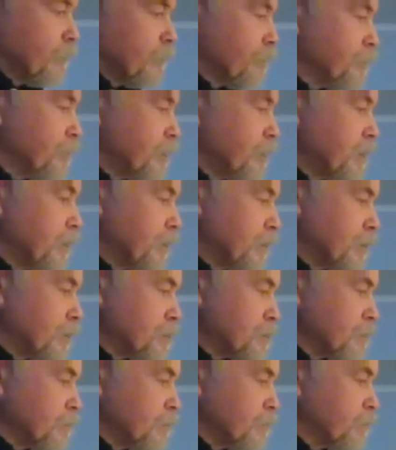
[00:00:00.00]
15
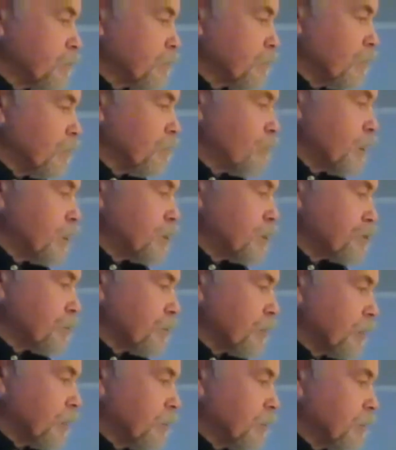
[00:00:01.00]
years of
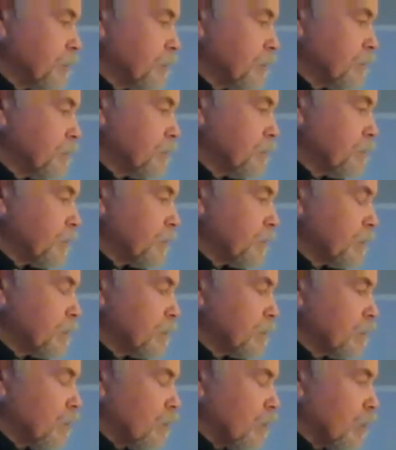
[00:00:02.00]
measuring
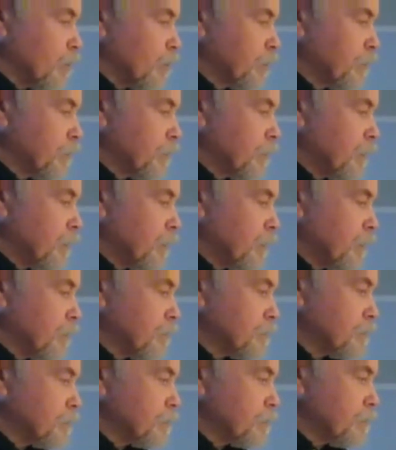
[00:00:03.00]
carbon
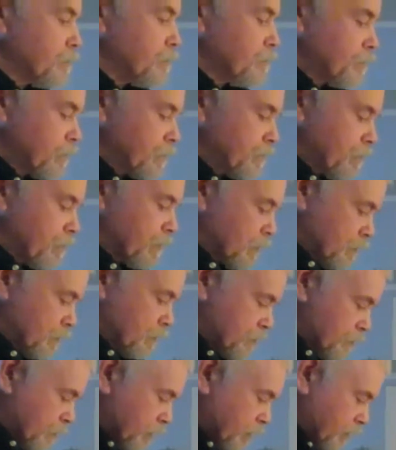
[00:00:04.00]
and
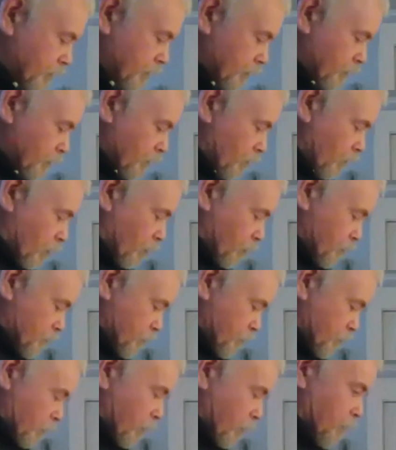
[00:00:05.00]
studying the carbon
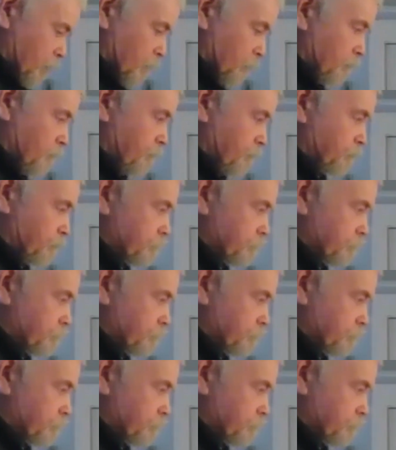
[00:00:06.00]
cycle.